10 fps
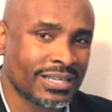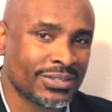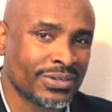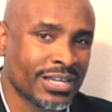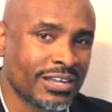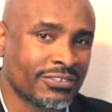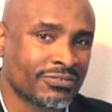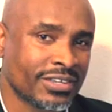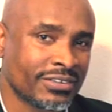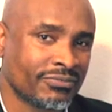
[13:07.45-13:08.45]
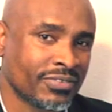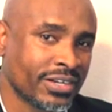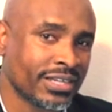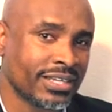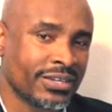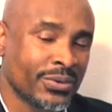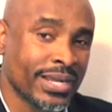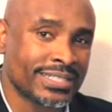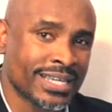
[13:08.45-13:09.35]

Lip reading: You have a very great